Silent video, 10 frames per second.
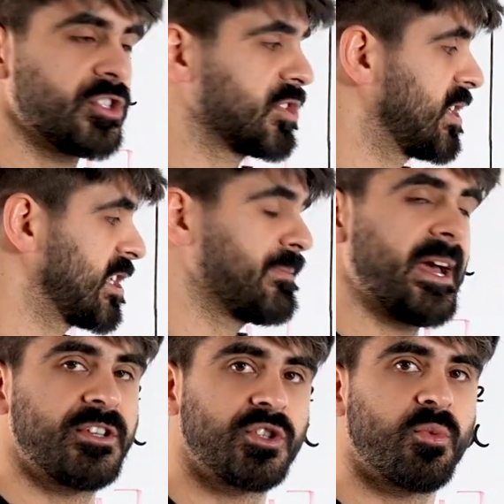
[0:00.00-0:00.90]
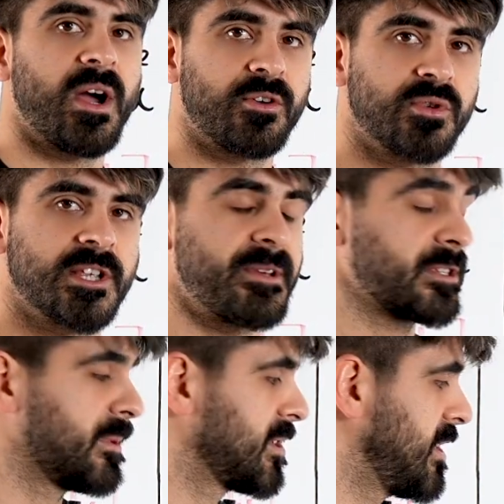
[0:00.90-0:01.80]
just expand, do y equals
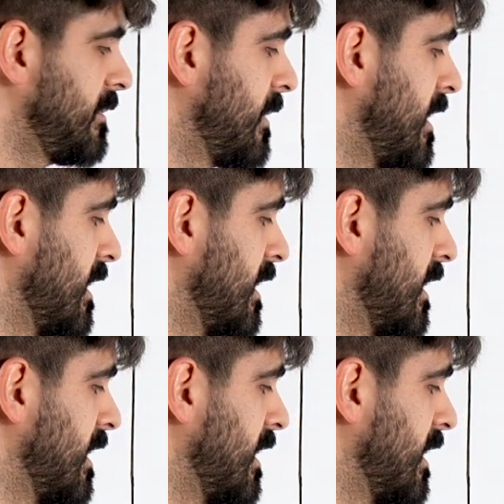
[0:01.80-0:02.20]
mx plus c.